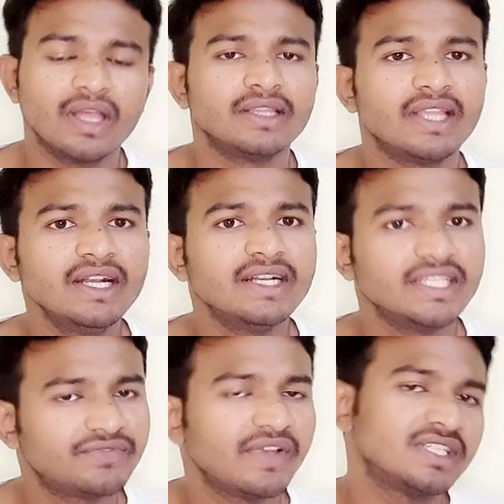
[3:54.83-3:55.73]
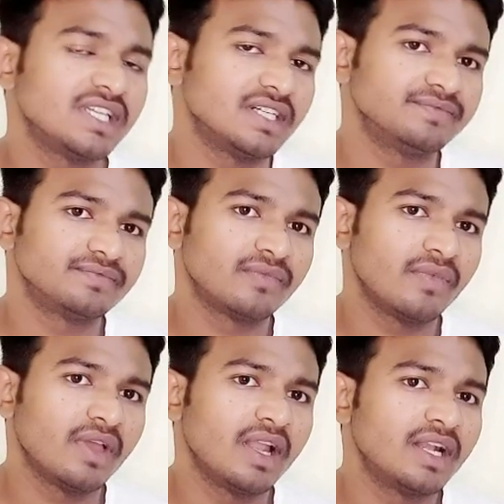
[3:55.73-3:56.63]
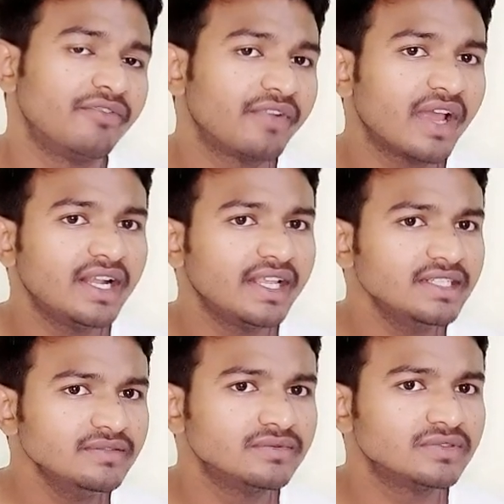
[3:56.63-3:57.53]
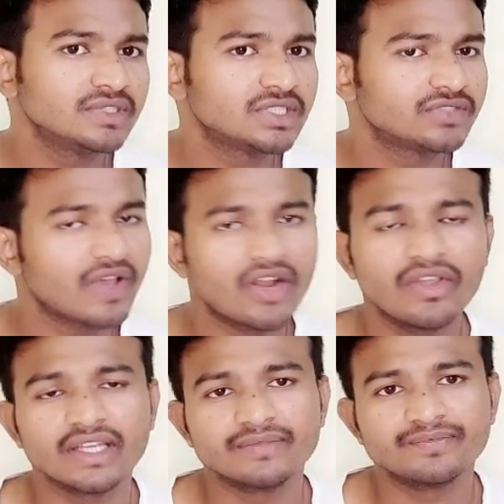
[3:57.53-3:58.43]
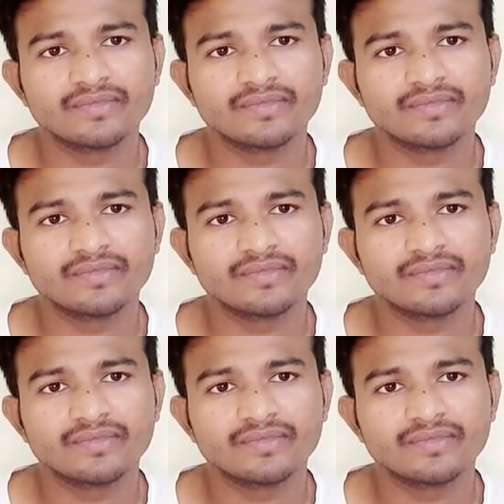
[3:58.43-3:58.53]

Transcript: Then dysphagia, difficulty in swallowing.